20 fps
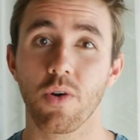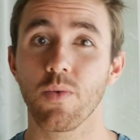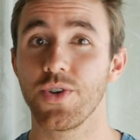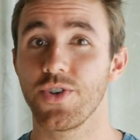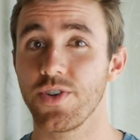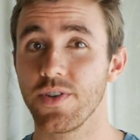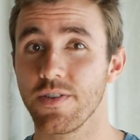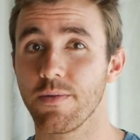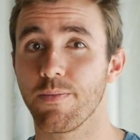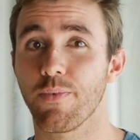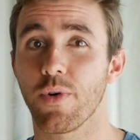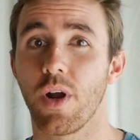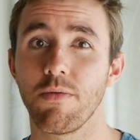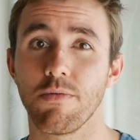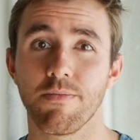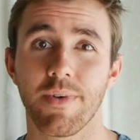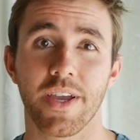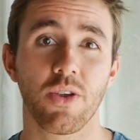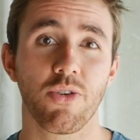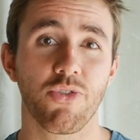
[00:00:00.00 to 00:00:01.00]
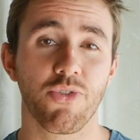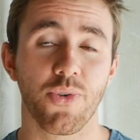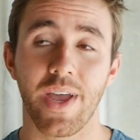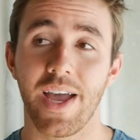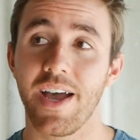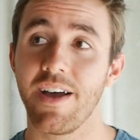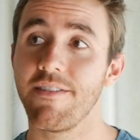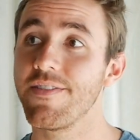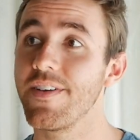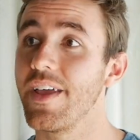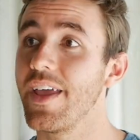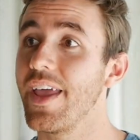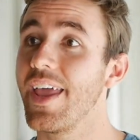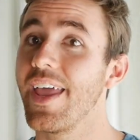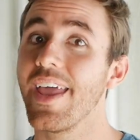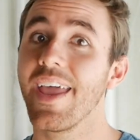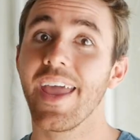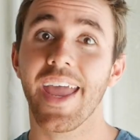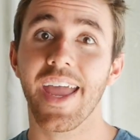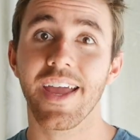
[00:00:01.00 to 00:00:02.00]
which is a problem I used to have,
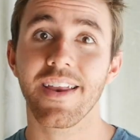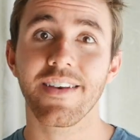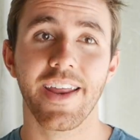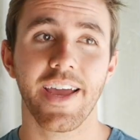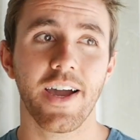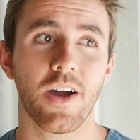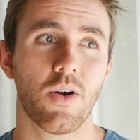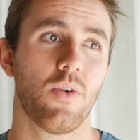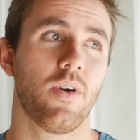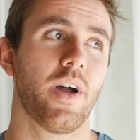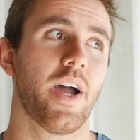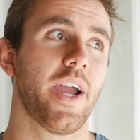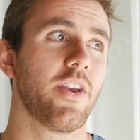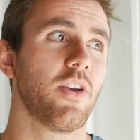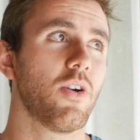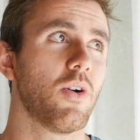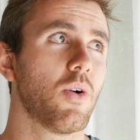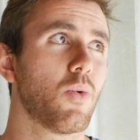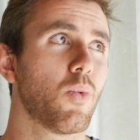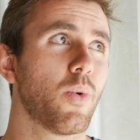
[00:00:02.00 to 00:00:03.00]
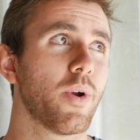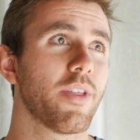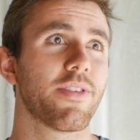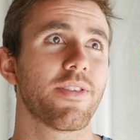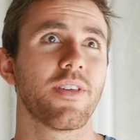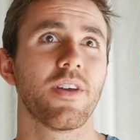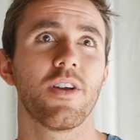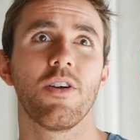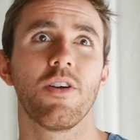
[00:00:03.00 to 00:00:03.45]
and now I know with